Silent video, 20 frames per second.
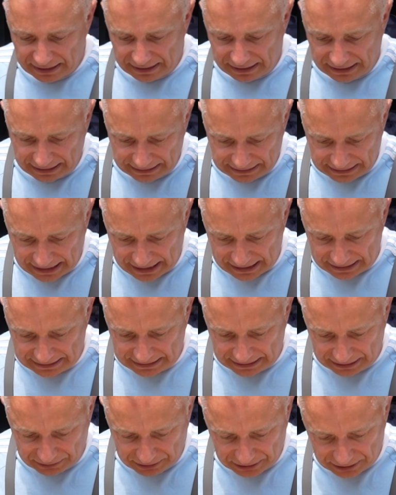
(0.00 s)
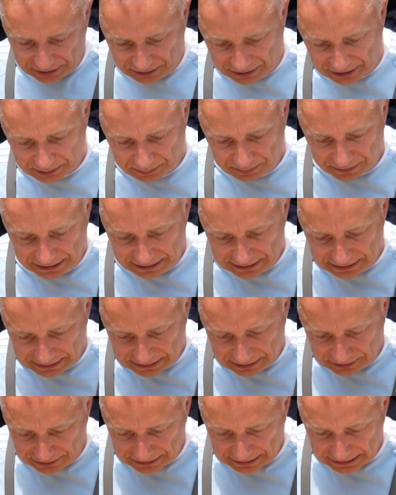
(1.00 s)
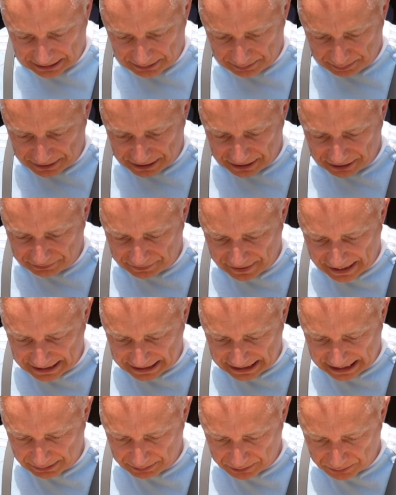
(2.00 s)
Let's cut ourselves a nice piece. Let's try and get a bit of the fat cap